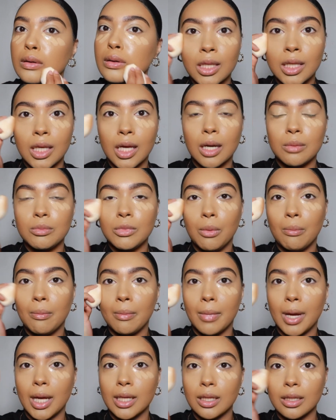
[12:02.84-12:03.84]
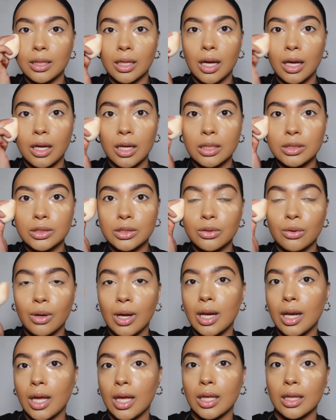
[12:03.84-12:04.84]
yeah, I'm not mad at that. I actually
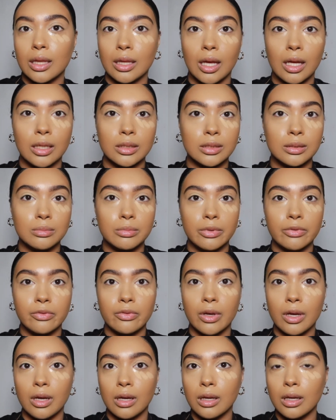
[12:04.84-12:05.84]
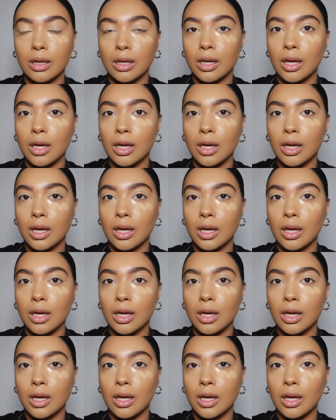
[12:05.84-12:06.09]
quite like that, to be fair.